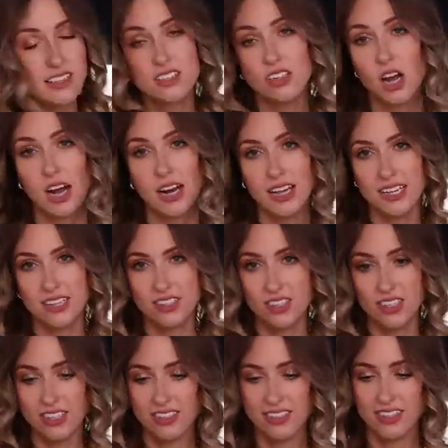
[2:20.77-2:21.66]
It's not,
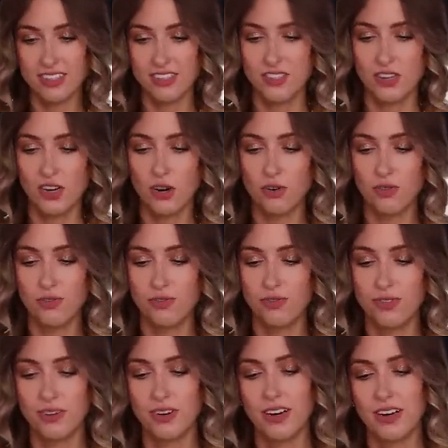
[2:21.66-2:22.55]
it's just the stove
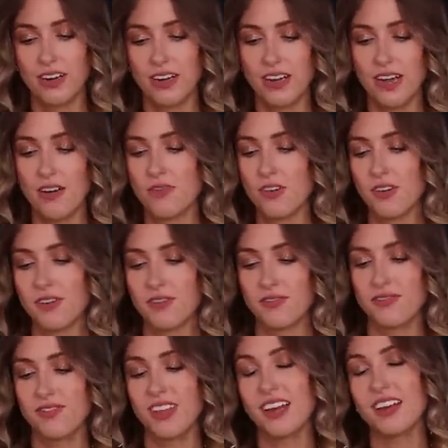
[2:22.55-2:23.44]
cover
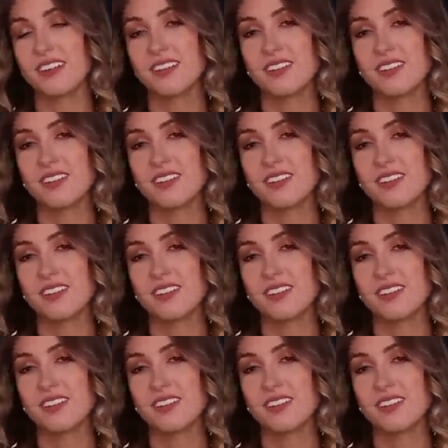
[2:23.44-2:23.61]
thing,